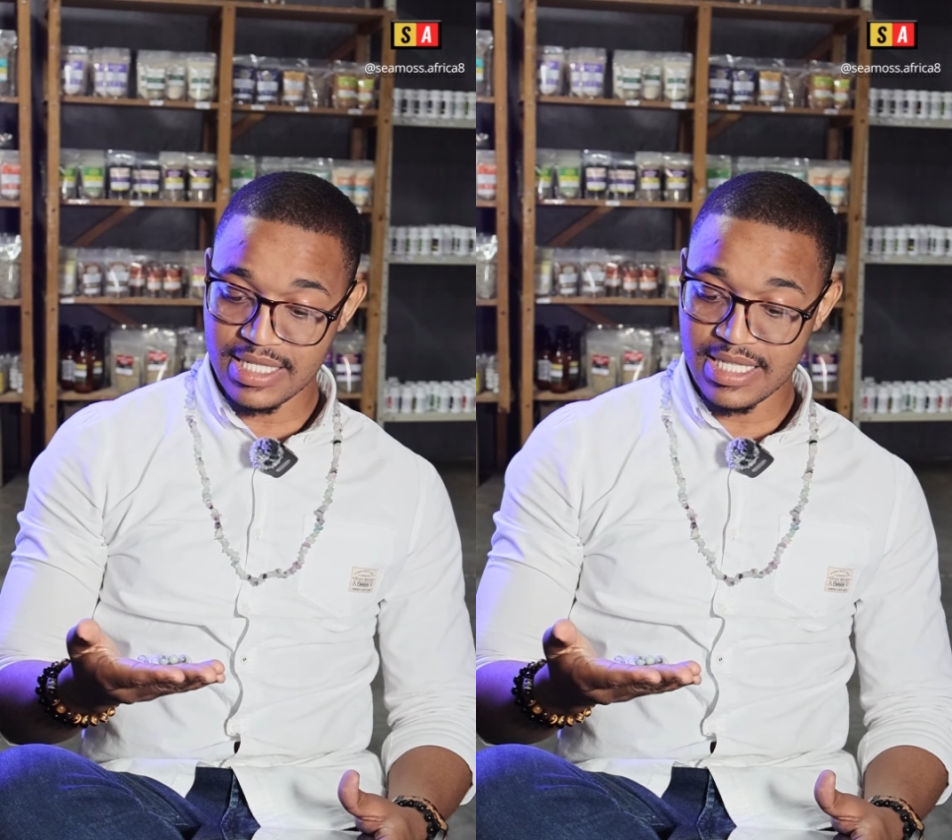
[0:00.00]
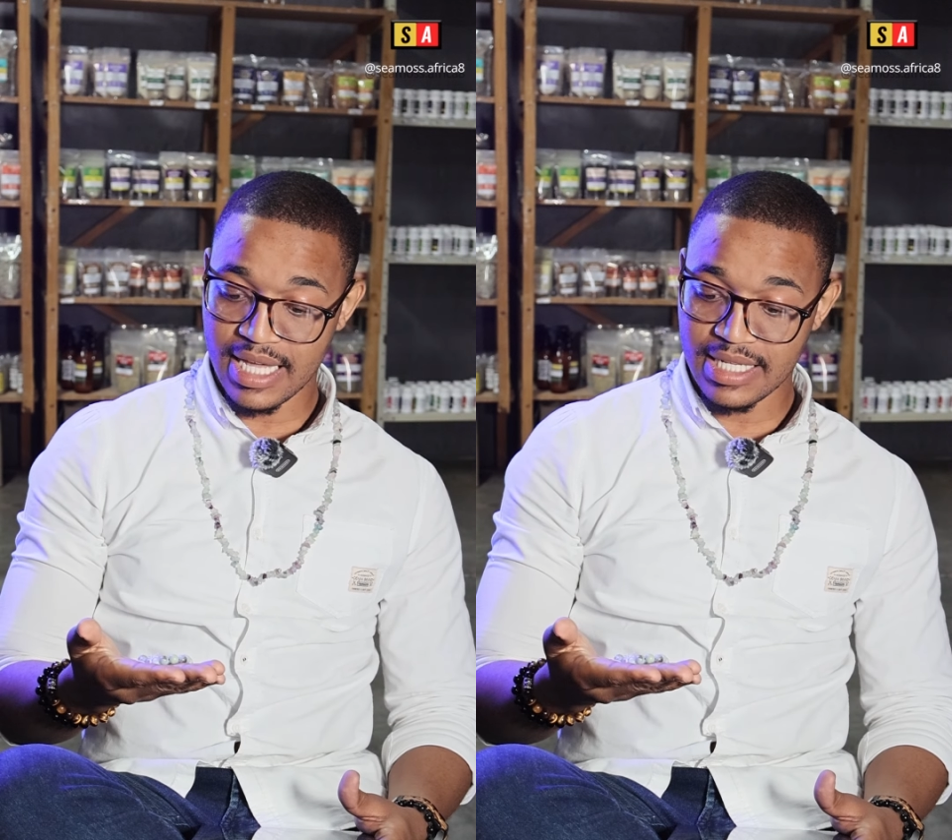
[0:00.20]

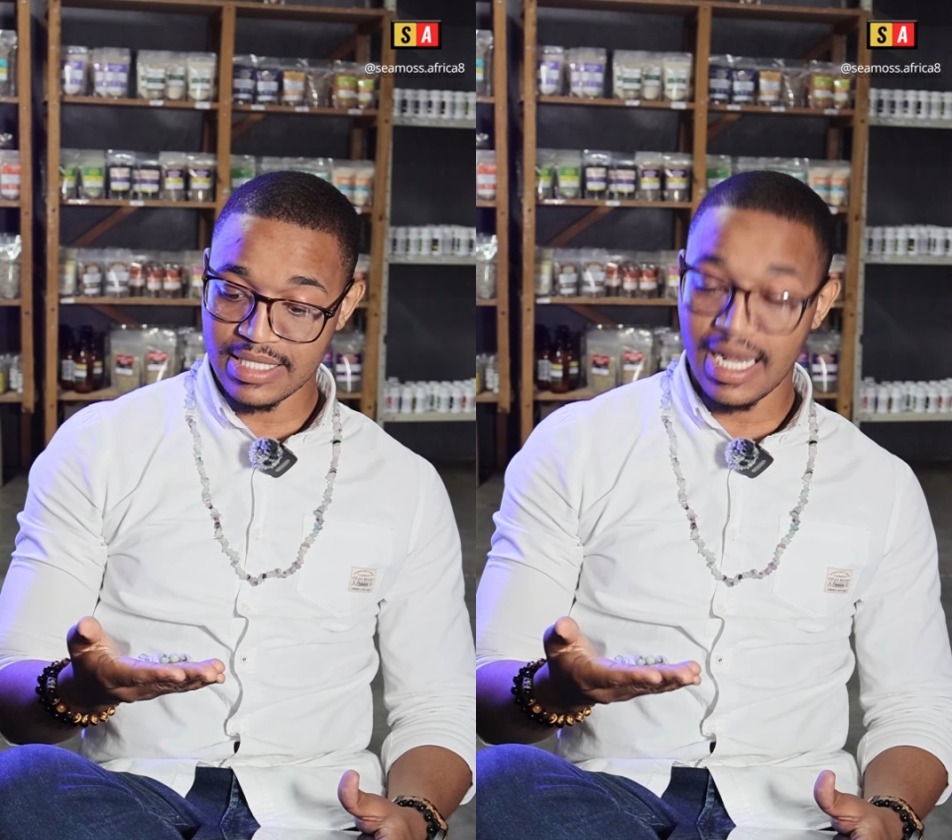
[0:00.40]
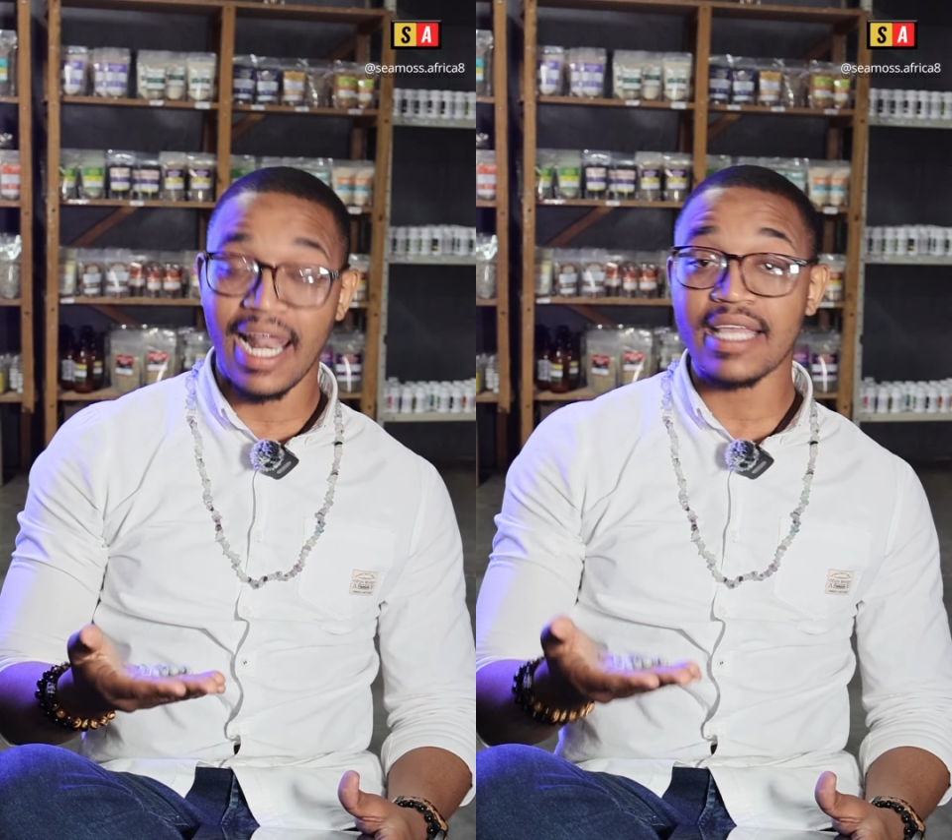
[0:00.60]
is
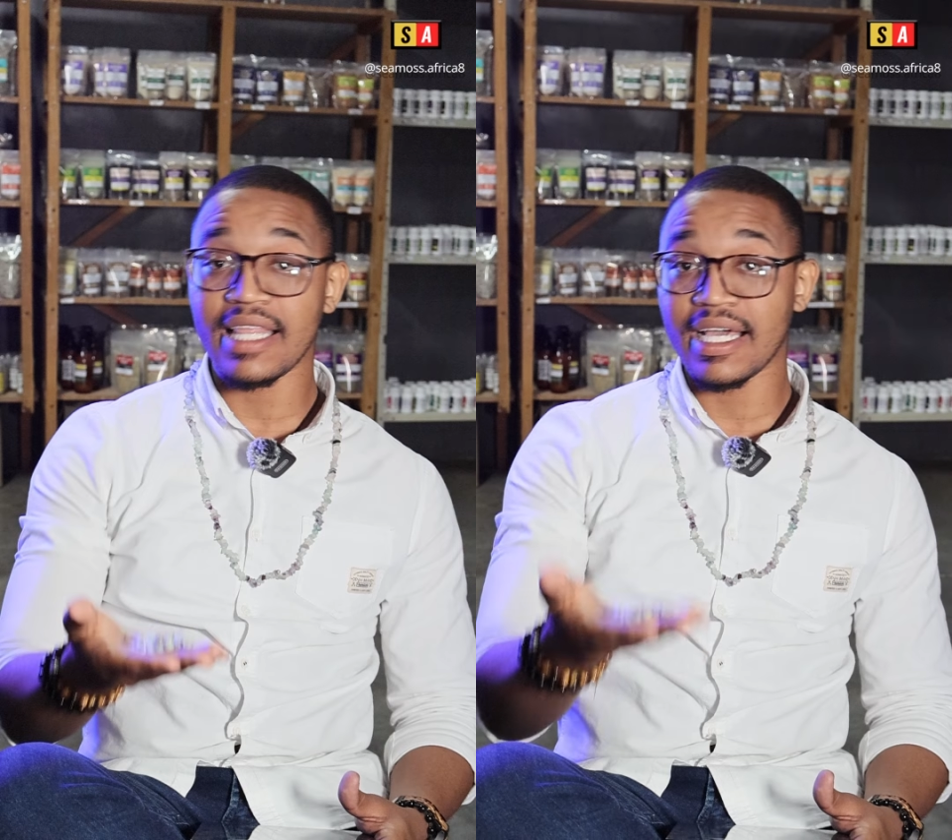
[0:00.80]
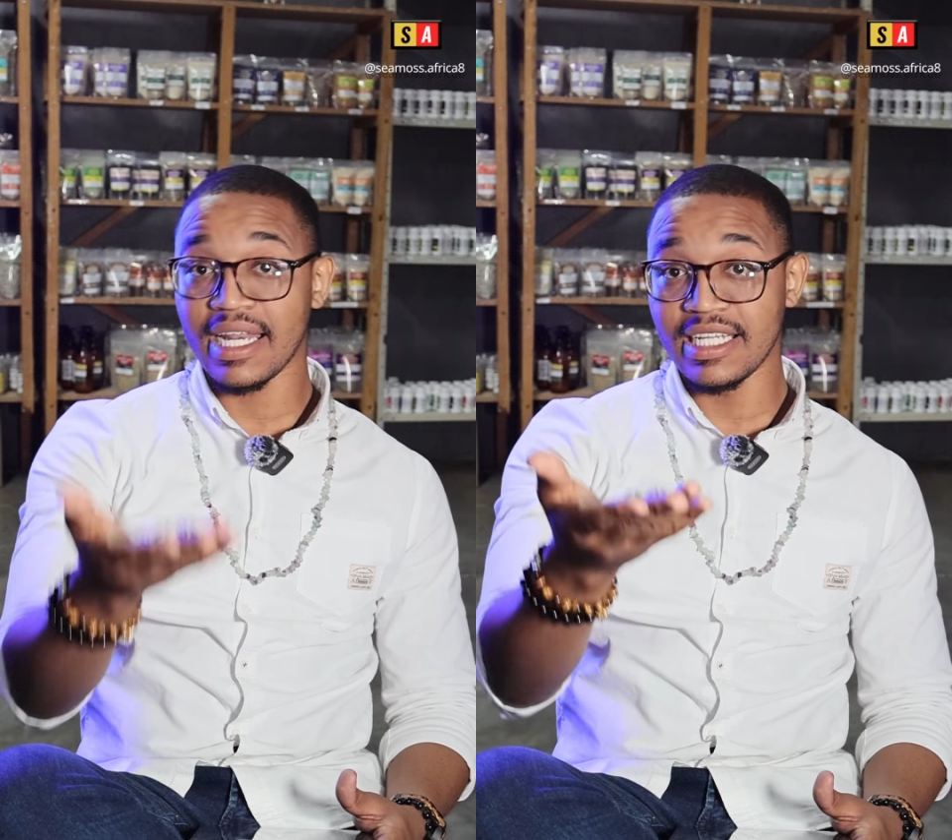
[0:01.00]
that
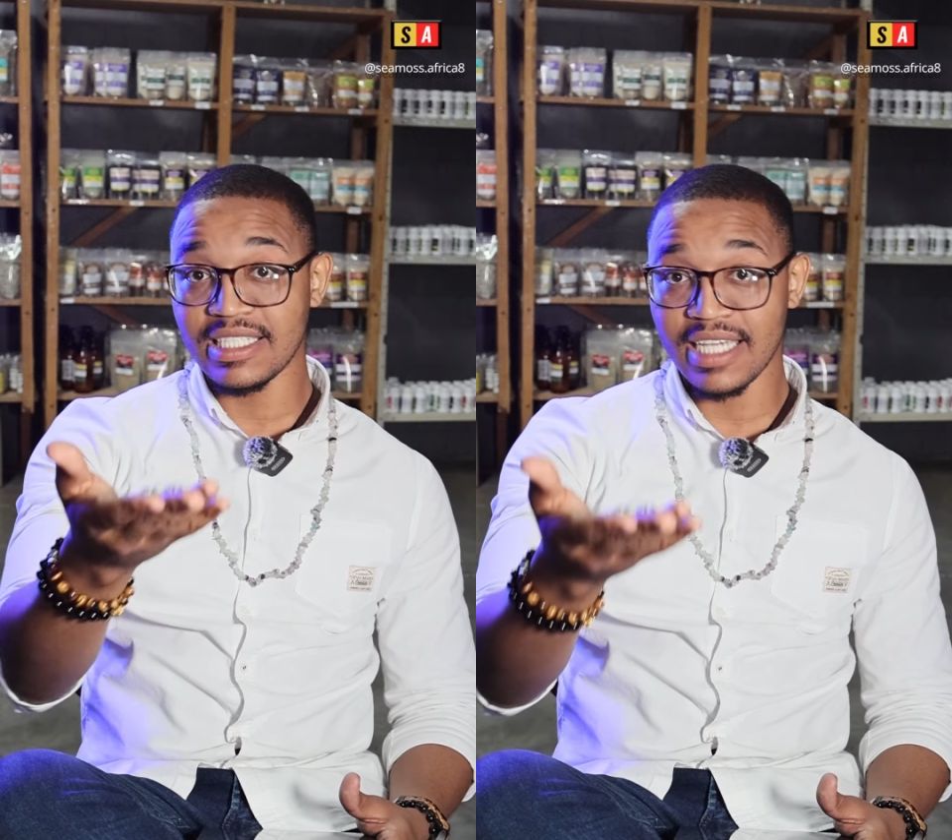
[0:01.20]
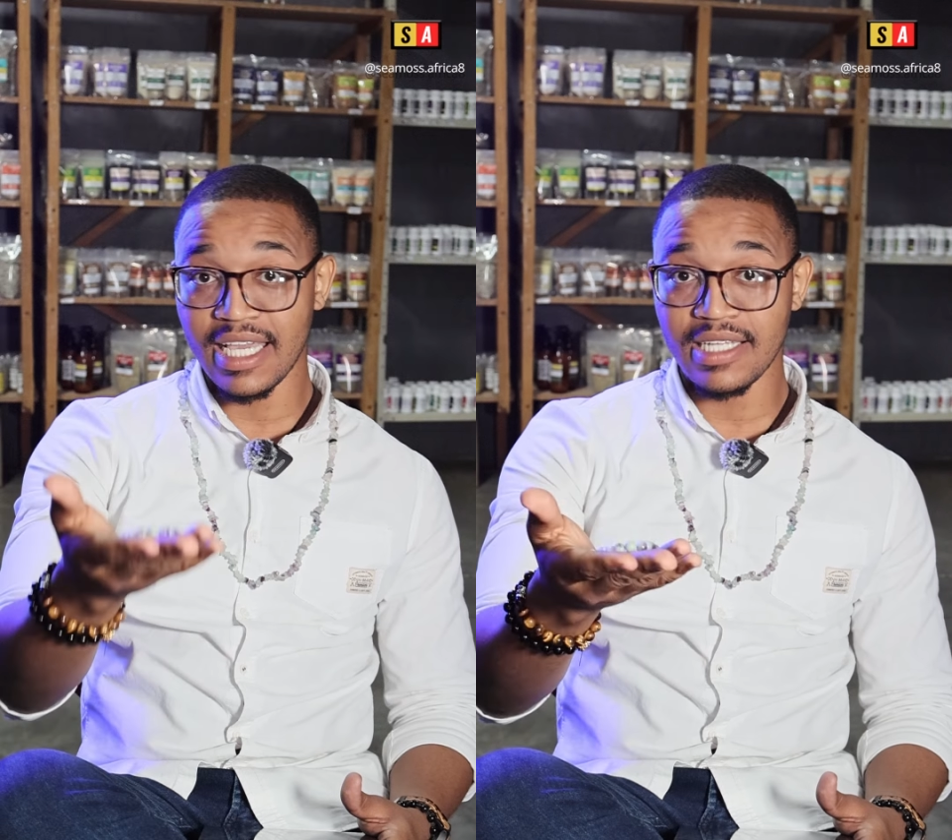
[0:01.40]
like the
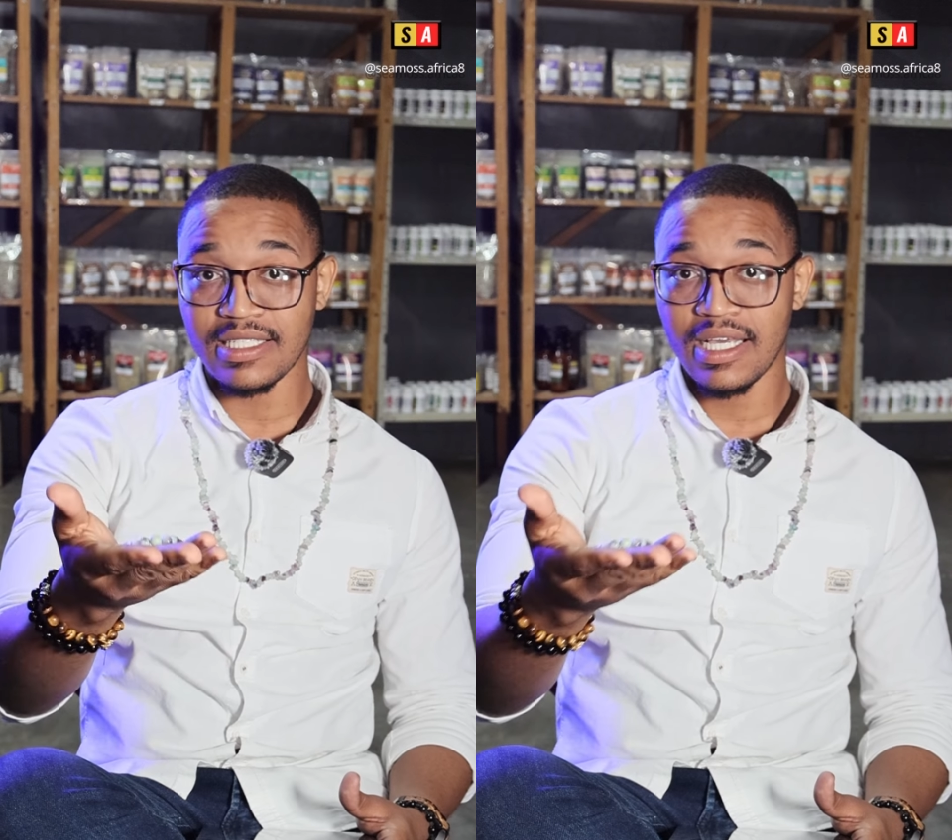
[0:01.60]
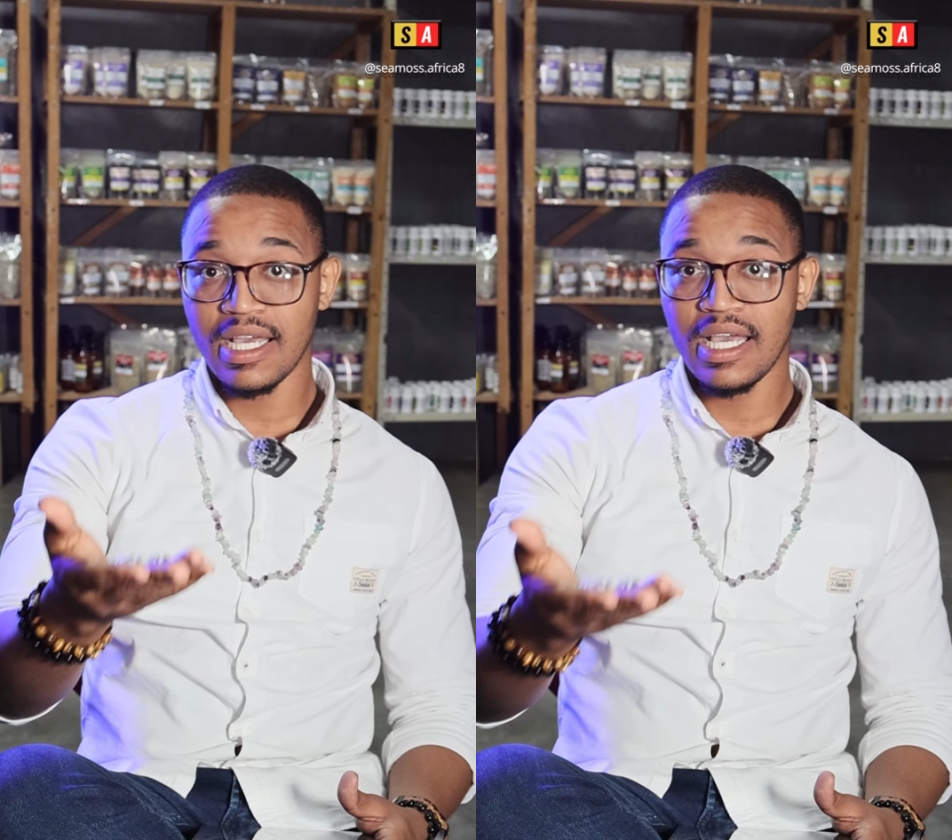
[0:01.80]
green jade,